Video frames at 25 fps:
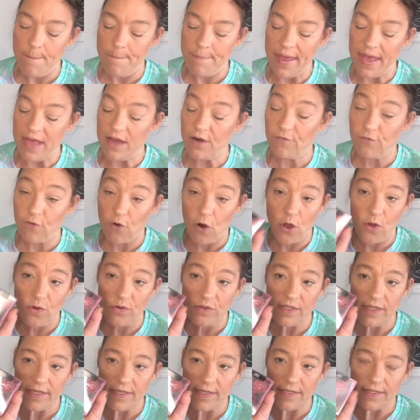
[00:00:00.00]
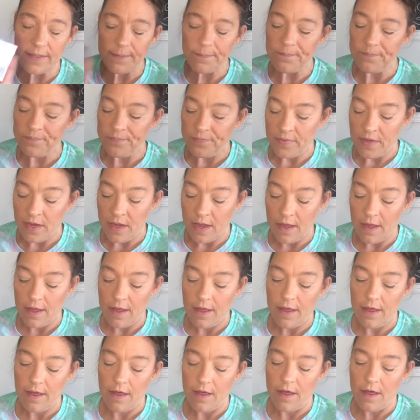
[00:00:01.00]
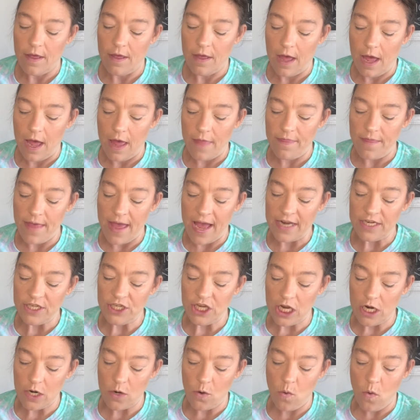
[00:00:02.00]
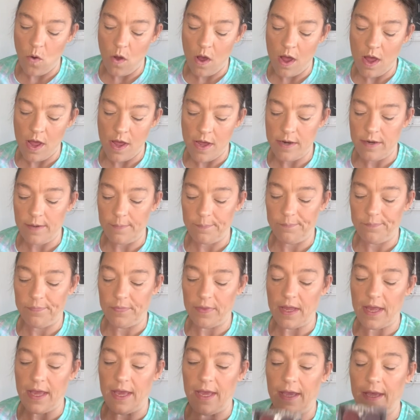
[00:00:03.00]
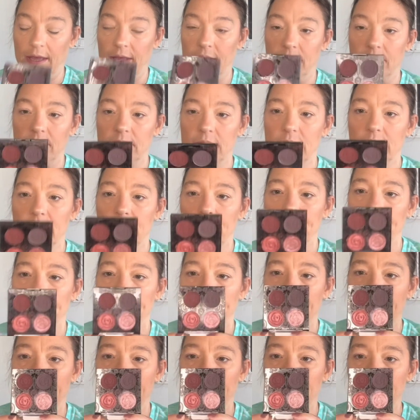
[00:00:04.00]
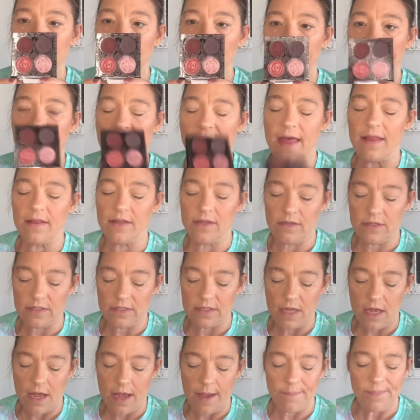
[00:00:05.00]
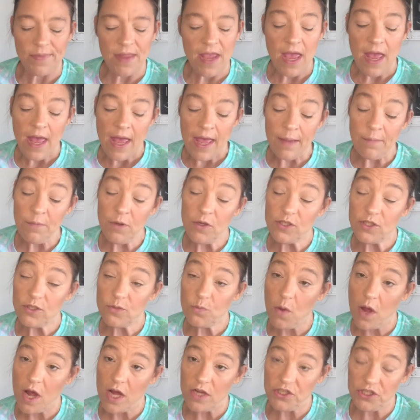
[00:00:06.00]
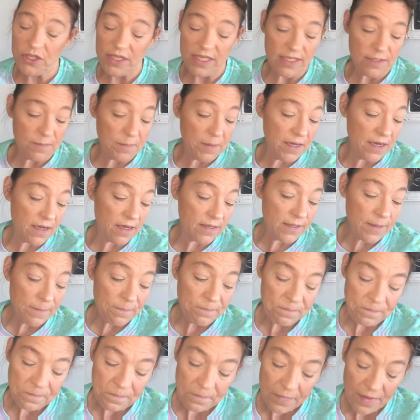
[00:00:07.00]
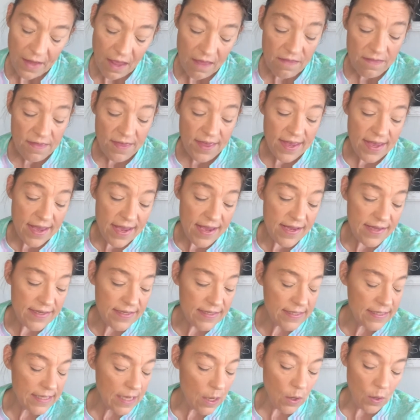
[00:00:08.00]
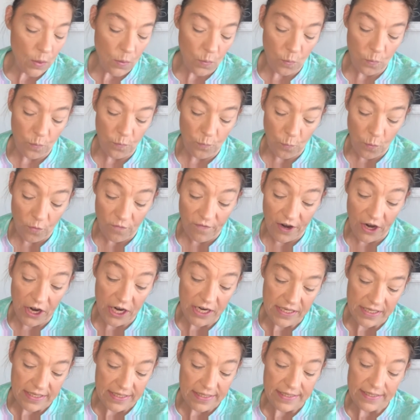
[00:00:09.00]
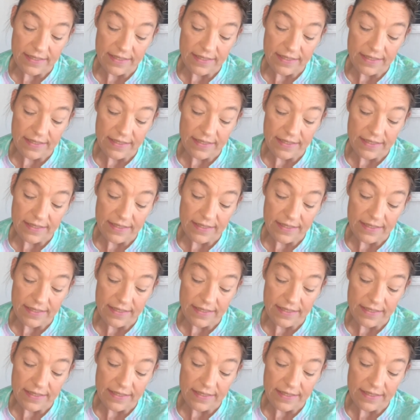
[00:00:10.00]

Bed of Roses eyeshadow quad, and that's what that looks like. I'm going to swatch these because these were very